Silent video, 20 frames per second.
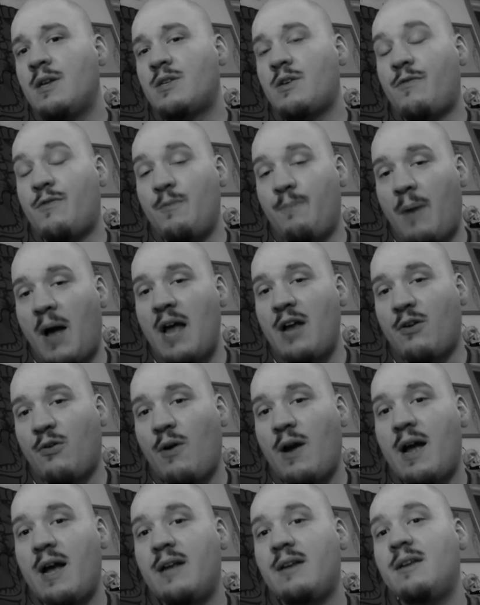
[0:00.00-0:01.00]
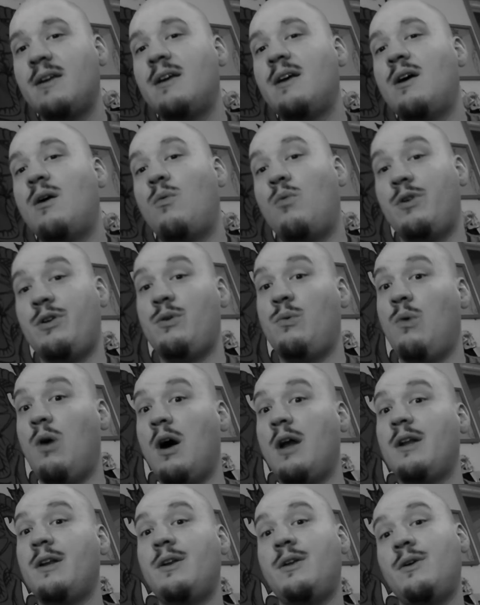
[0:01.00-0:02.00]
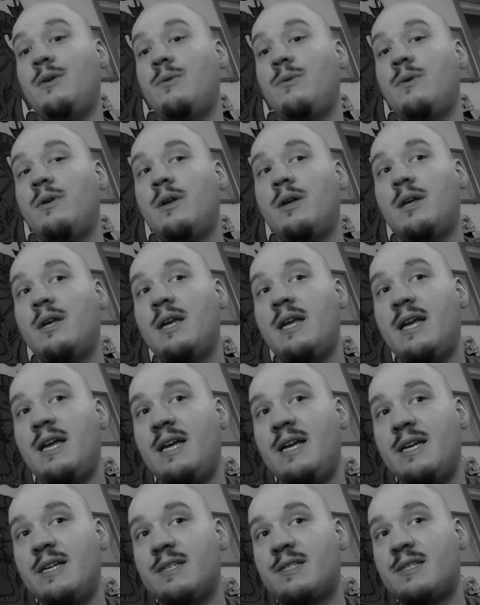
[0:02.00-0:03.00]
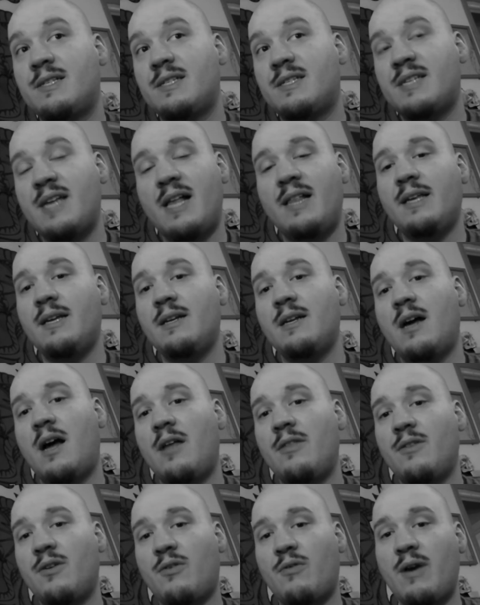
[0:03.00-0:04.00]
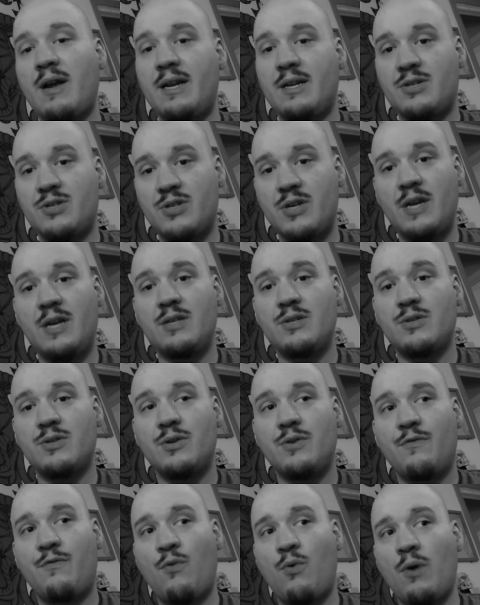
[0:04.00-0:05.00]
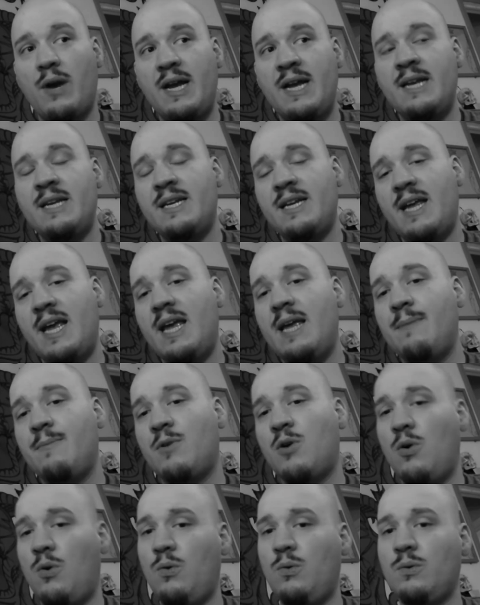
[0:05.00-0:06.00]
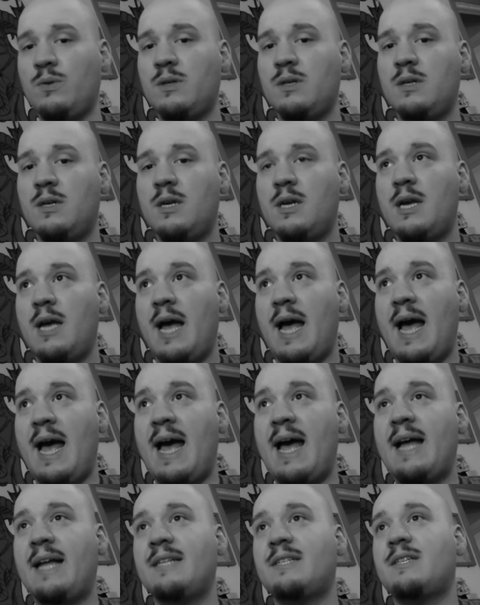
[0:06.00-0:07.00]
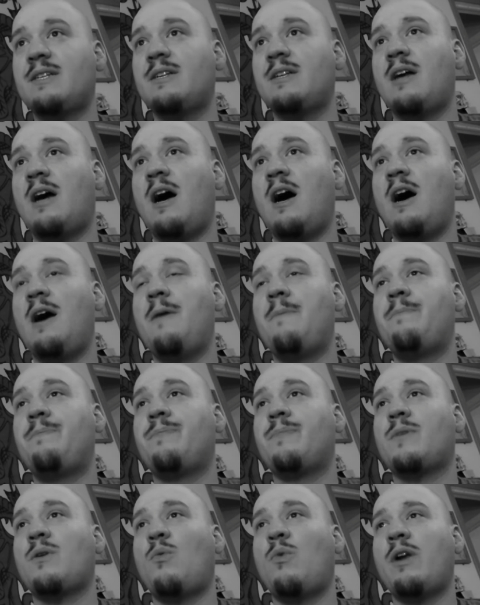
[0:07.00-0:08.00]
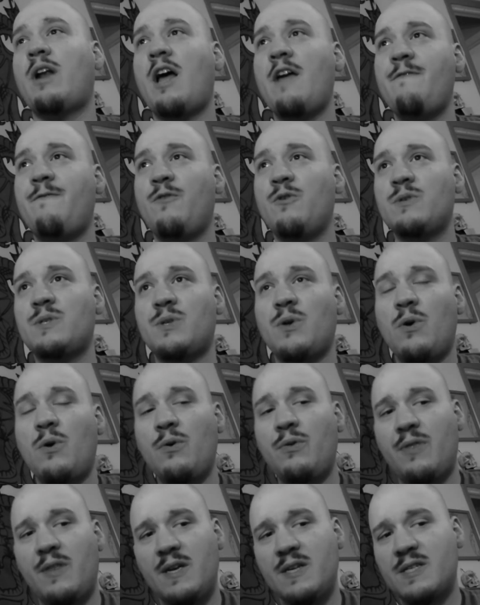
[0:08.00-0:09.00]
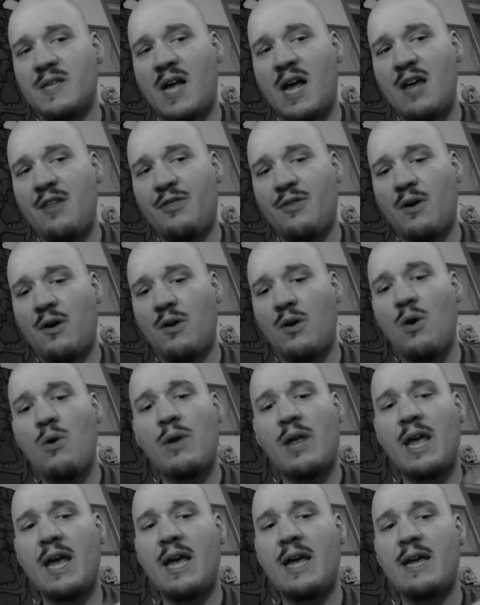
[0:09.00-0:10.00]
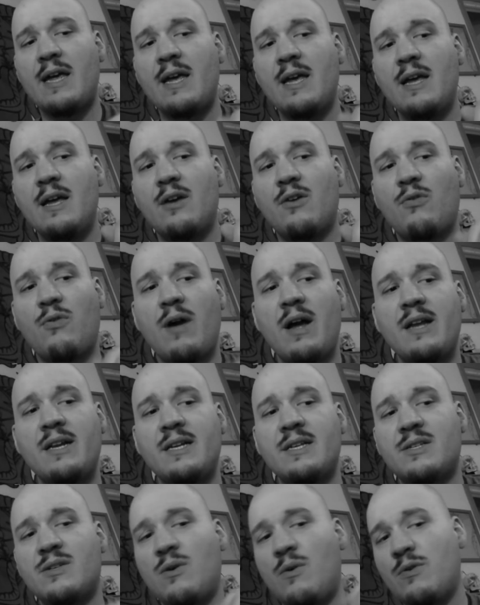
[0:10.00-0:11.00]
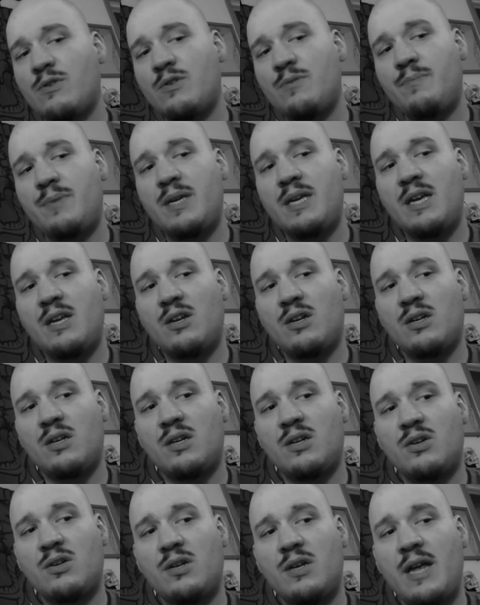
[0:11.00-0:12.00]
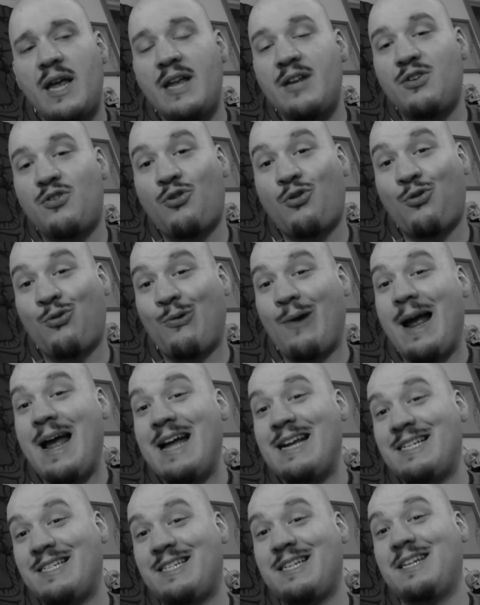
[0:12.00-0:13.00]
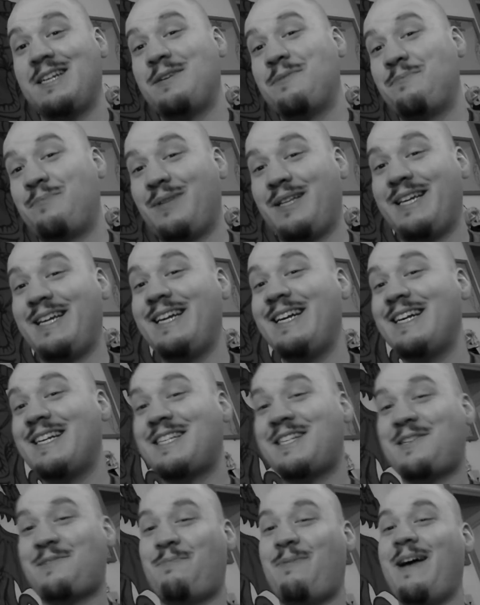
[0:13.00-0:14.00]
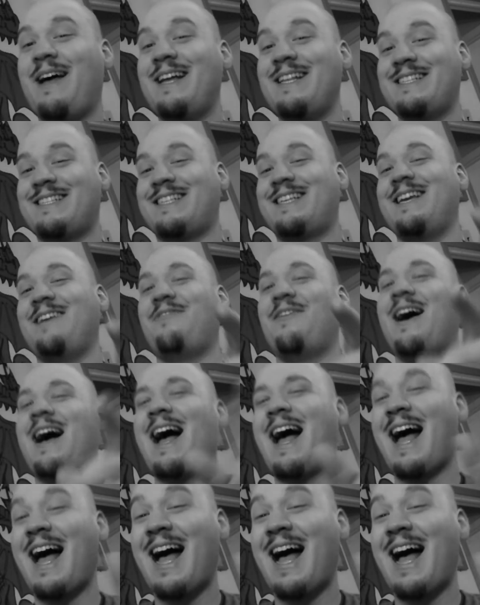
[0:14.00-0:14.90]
So if you buy cred, what you want to do is sell it on the cred exchange for in-game gold. And when I first heard this, I thought, okay, cred is going to be incredibly expensive.